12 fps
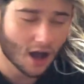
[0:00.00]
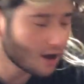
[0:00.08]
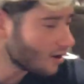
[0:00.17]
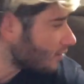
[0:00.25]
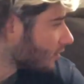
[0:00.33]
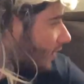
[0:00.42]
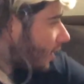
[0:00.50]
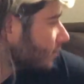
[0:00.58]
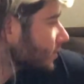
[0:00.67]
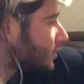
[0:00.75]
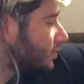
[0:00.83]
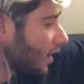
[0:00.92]
Oh, I
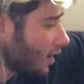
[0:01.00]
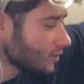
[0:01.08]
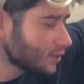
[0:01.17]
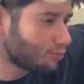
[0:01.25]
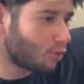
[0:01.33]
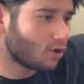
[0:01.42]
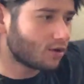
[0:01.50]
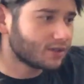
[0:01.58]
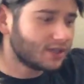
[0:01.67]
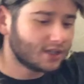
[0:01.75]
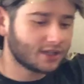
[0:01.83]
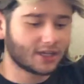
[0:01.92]
was I was
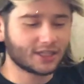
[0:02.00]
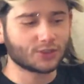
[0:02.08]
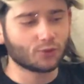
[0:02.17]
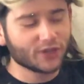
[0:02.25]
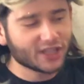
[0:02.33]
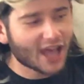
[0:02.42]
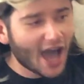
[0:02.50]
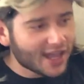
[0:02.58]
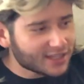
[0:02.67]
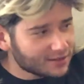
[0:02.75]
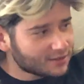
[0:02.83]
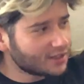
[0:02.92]
born as a wee
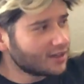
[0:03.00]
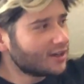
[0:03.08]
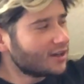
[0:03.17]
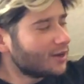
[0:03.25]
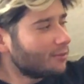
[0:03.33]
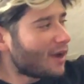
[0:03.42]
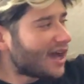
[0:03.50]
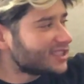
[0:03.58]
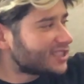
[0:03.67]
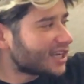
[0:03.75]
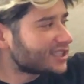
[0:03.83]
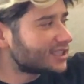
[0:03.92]
lad in
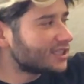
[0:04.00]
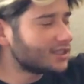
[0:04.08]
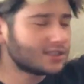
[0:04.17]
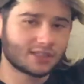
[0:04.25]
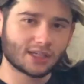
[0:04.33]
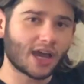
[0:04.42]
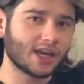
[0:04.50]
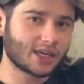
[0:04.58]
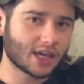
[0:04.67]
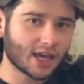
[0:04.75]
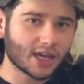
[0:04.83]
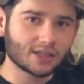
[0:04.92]
Manchester,
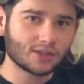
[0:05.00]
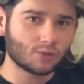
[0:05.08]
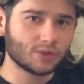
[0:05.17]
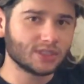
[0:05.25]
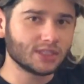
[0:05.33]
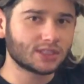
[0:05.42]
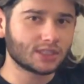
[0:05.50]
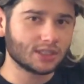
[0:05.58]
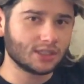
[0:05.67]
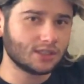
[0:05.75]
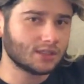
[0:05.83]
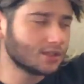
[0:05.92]
aka the Windy
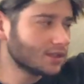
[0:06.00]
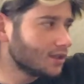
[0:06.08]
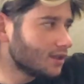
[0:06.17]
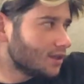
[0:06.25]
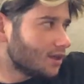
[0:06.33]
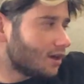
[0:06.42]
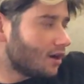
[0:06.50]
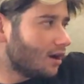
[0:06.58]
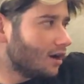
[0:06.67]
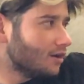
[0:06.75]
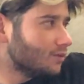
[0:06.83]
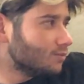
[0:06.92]
City. Yeah, no,
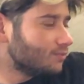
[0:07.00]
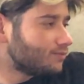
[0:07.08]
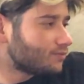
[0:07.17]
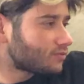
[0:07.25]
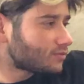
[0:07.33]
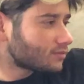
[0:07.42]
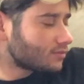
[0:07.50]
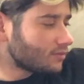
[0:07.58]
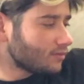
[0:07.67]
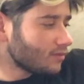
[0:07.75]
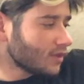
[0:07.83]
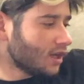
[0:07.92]
yeah. Um,
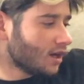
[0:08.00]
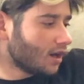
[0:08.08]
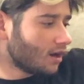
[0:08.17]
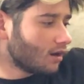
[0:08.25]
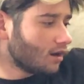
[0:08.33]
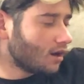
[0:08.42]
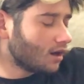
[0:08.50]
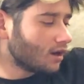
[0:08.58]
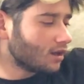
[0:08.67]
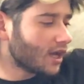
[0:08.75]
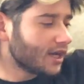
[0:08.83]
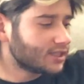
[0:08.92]

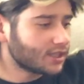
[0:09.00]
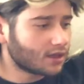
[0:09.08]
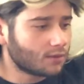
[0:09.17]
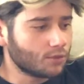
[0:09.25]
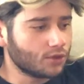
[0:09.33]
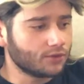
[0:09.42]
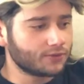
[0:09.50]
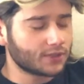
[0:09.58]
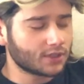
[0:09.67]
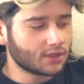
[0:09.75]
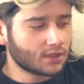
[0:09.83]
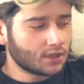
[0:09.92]
uh, later I moved
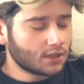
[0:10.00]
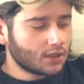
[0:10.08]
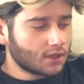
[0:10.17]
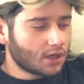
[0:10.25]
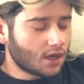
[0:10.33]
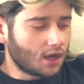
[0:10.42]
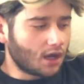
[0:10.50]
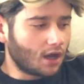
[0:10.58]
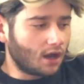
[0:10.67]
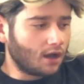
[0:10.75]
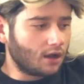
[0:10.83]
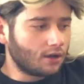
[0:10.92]

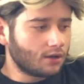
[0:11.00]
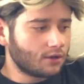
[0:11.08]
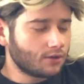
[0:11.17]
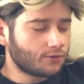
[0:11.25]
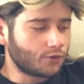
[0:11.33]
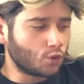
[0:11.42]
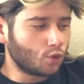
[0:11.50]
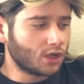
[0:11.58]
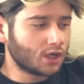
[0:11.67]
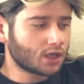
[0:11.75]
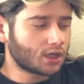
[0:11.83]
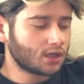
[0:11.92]
uh, for
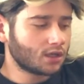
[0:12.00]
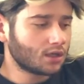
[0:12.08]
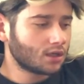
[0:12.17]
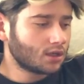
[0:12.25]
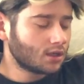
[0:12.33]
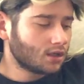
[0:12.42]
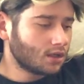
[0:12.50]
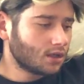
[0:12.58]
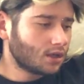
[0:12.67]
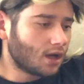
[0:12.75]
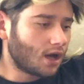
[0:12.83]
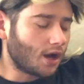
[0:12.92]
work.
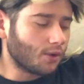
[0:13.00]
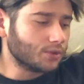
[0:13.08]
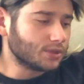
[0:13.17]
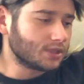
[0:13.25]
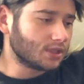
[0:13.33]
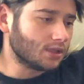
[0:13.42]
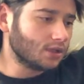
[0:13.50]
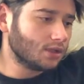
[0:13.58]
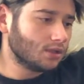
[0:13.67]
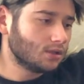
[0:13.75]
I was a.